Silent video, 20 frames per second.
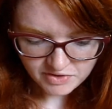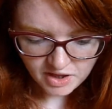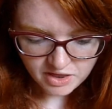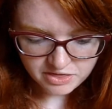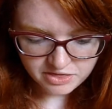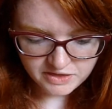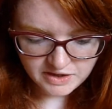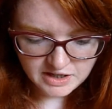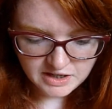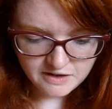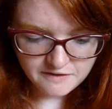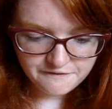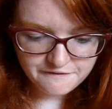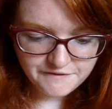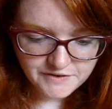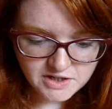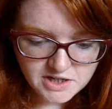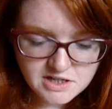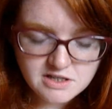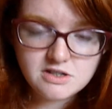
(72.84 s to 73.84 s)
The
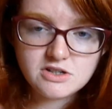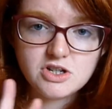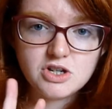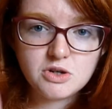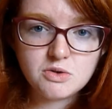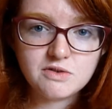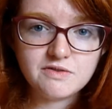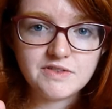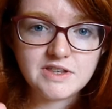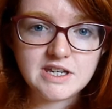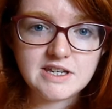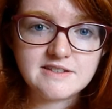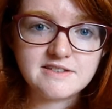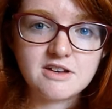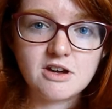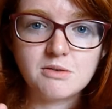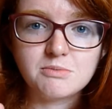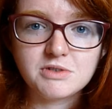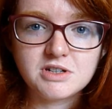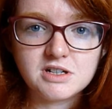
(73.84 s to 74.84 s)
first two of these
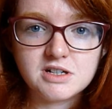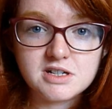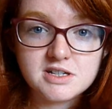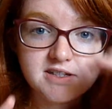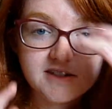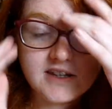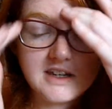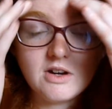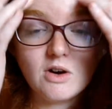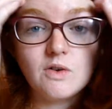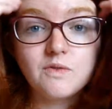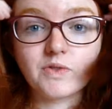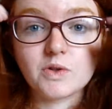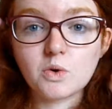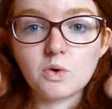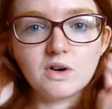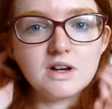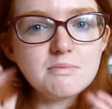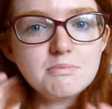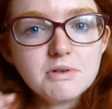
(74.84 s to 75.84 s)
come courtesy of the
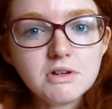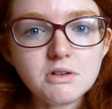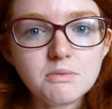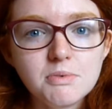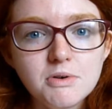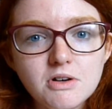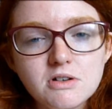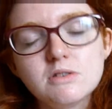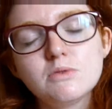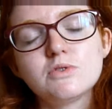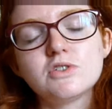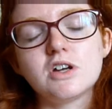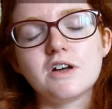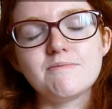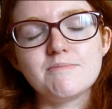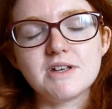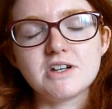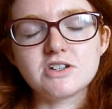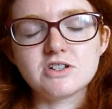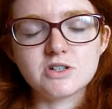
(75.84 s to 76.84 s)
Queer Book Box, which I've
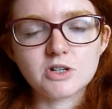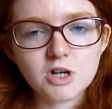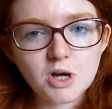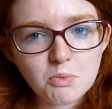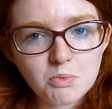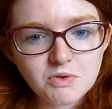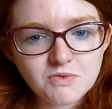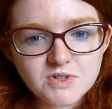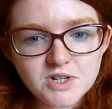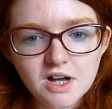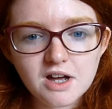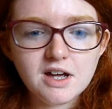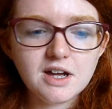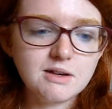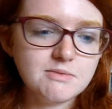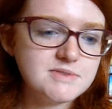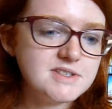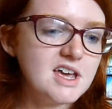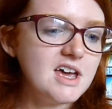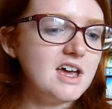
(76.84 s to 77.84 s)
mentioned a couple of
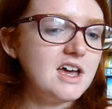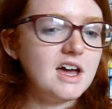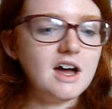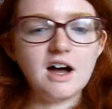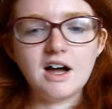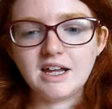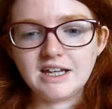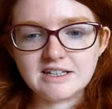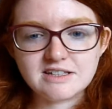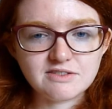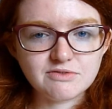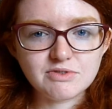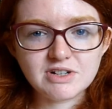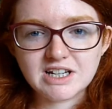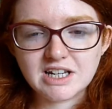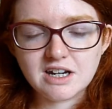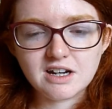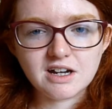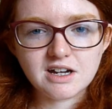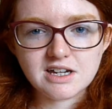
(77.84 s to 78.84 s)
times. It's a
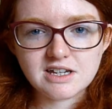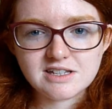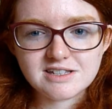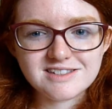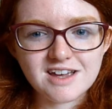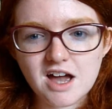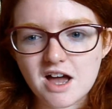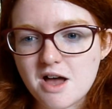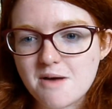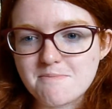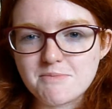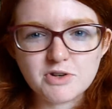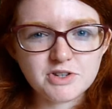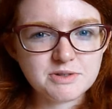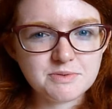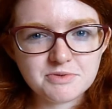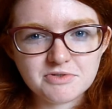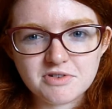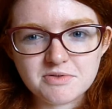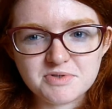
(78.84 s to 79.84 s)
really nice um, book
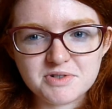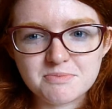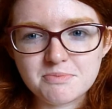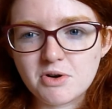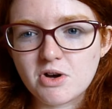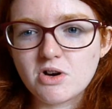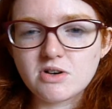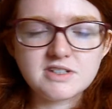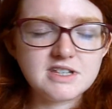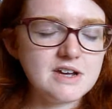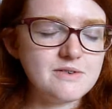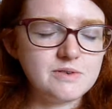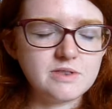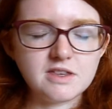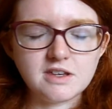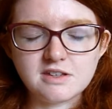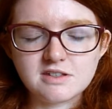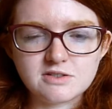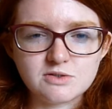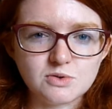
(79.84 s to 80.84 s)
subscription box.
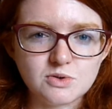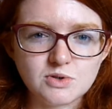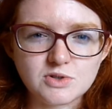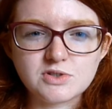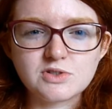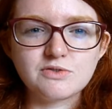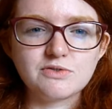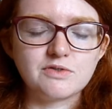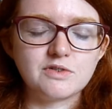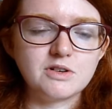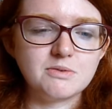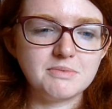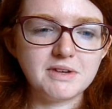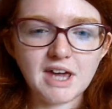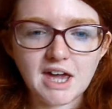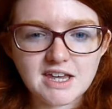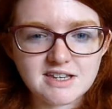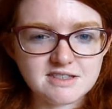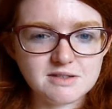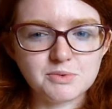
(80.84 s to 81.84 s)
Everything's sourced from
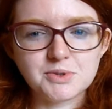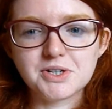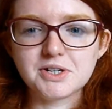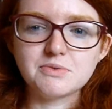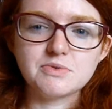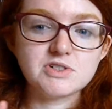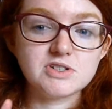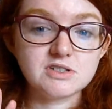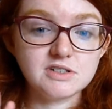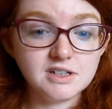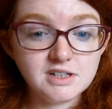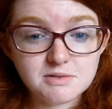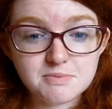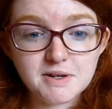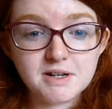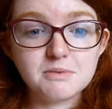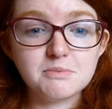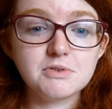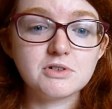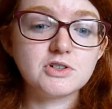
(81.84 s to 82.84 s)
Gays the Word, which is an
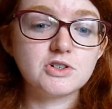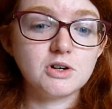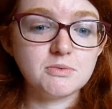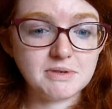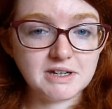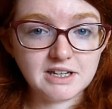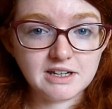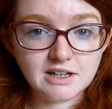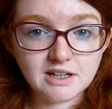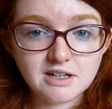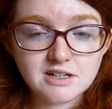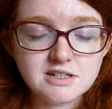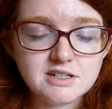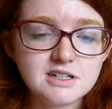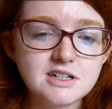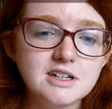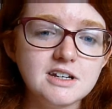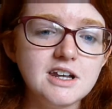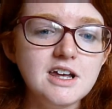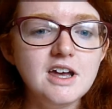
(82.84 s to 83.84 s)
independent bookshop in
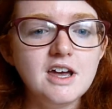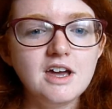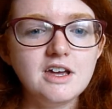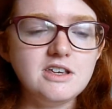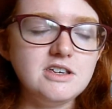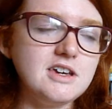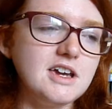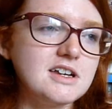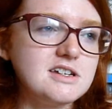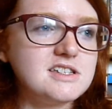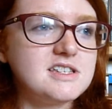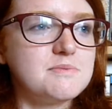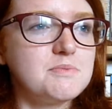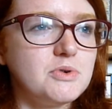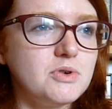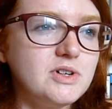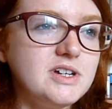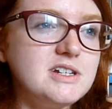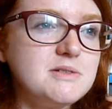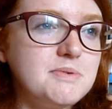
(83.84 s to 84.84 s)
London. You get to
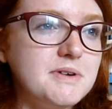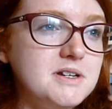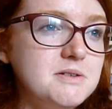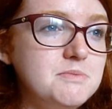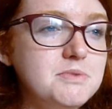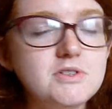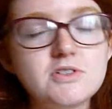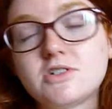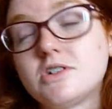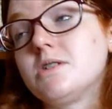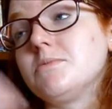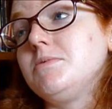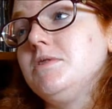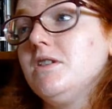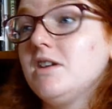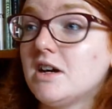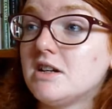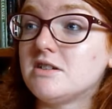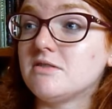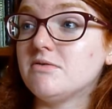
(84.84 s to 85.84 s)
support independent bookshop.
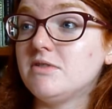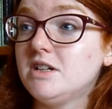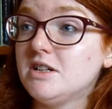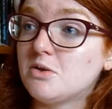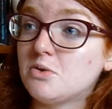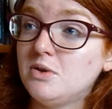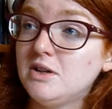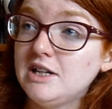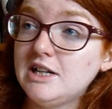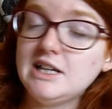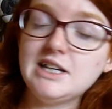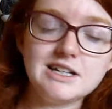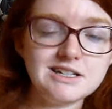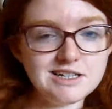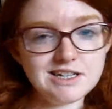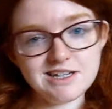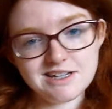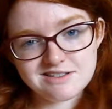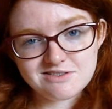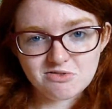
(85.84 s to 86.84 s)
You get to read queer lit.
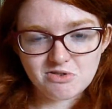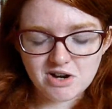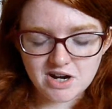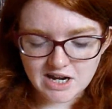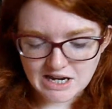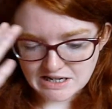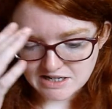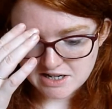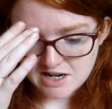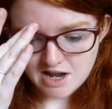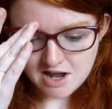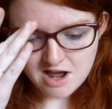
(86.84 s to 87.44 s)
It's great.